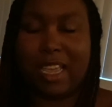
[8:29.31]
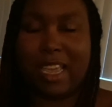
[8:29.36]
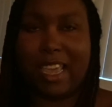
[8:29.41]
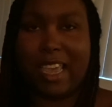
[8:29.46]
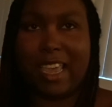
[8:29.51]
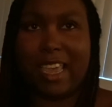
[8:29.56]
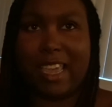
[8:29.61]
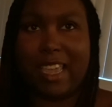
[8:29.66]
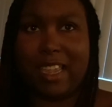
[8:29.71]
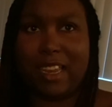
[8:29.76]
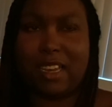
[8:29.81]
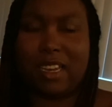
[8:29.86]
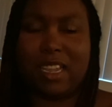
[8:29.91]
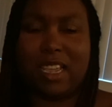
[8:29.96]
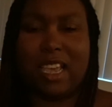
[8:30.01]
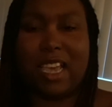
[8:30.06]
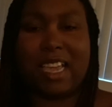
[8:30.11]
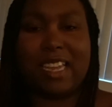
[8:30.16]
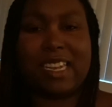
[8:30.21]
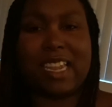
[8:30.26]
And
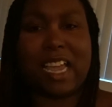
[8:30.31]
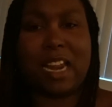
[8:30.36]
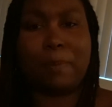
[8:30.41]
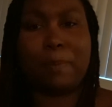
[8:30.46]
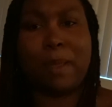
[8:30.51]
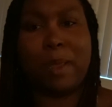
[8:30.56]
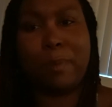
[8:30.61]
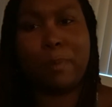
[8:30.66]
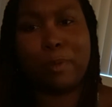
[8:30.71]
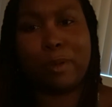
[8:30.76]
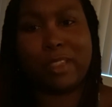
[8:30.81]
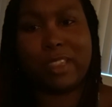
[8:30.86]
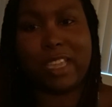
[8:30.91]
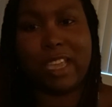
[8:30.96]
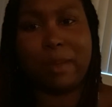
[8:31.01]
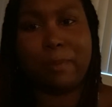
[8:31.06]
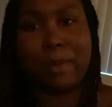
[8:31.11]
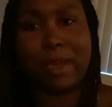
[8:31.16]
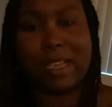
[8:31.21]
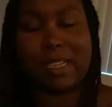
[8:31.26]
a lot of people with
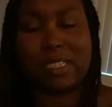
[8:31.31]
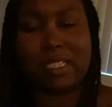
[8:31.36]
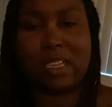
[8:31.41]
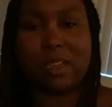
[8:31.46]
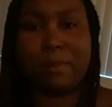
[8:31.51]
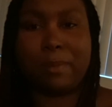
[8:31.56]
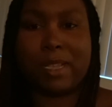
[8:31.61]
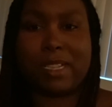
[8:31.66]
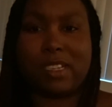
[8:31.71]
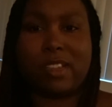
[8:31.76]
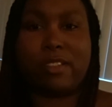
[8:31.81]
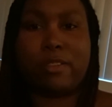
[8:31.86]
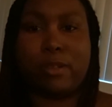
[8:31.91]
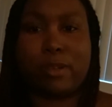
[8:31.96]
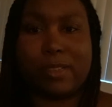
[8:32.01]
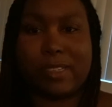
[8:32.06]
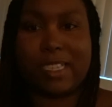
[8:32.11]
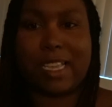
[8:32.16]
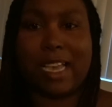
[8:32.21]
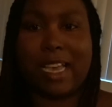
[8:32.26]
MS commit
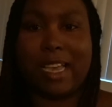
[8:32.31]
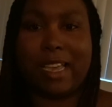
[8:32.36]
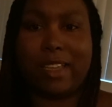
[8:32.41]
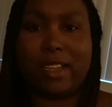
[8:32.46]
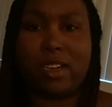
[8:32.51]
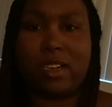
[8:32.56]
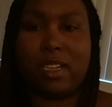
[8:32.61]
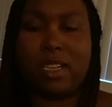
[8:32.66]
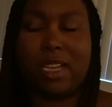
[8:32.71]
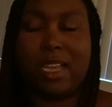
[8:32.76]
suicide.